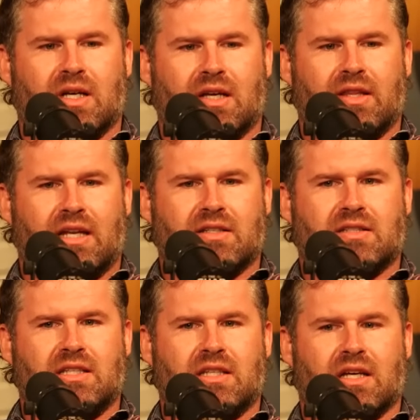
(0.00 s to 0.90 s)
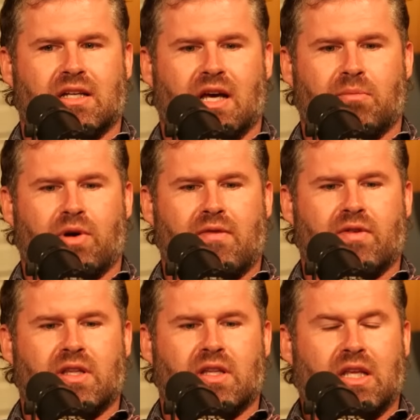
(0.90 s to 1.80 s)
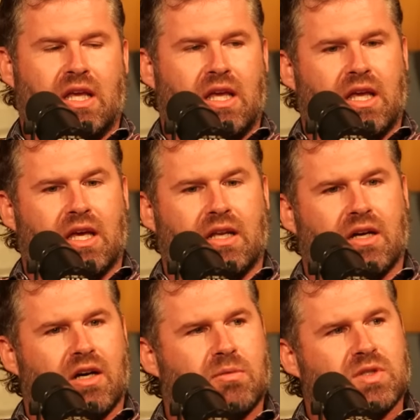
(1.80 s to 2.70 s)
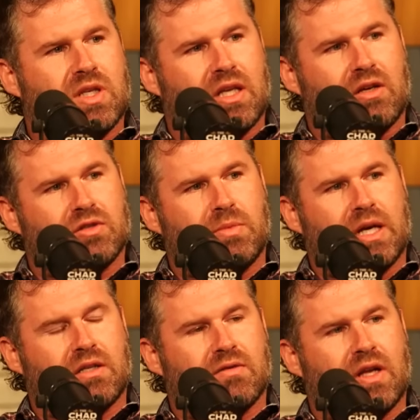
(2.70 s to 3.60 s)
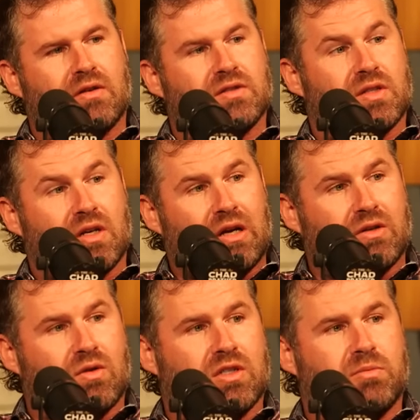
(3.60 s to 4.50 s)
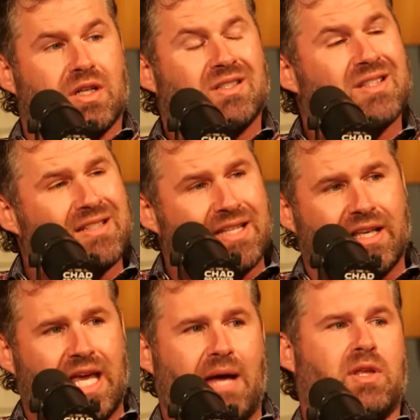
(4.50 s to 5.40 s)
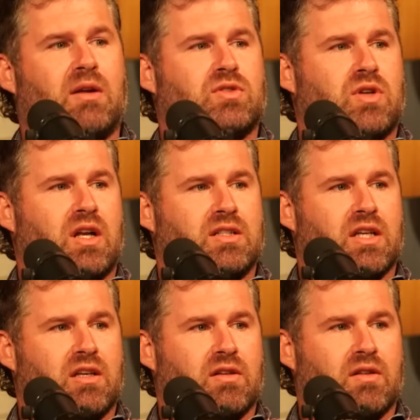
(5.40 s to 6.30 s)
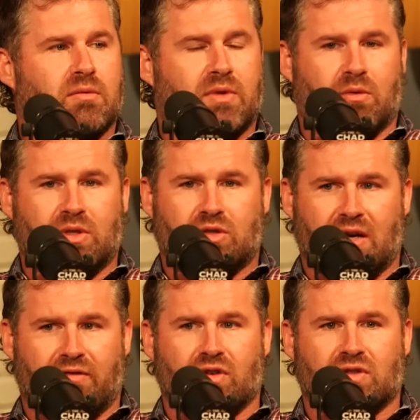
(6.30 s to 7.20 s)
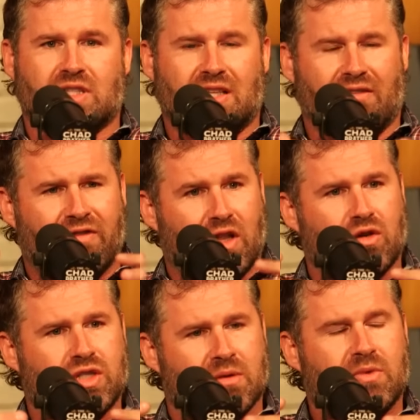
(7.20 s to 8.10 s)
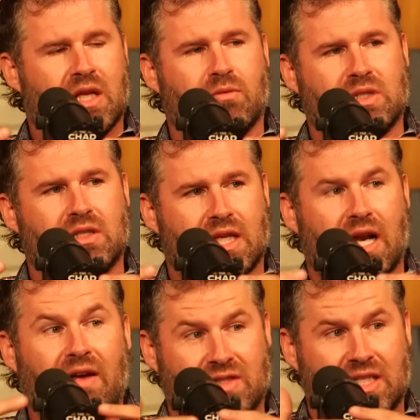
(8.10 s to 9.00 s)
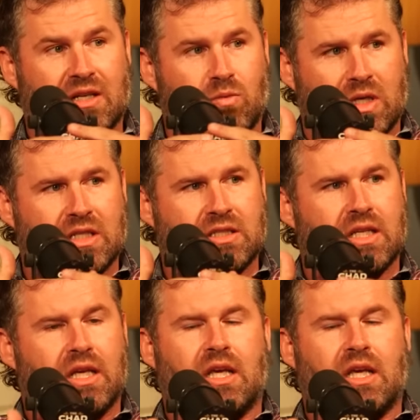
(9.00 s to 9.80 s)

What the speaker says: that is the nonprofit, and 100% of that goes back to the veterans and their outdoor experience. And that's that gap that I was trying to tell you that we try to fill, is that fellowship that I've seen and witnessed.